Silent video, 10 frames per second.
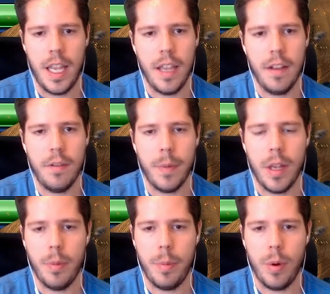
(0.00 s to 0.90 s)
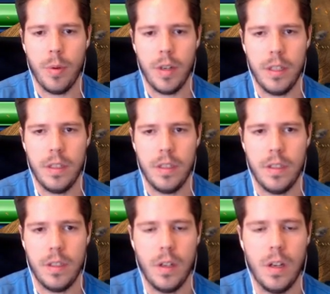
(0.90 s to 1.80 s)
If my opponent,
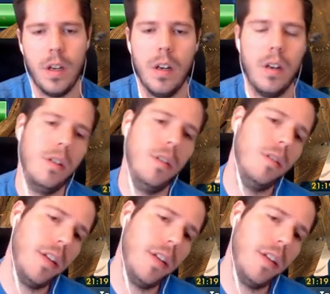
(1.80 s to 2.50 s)
oh,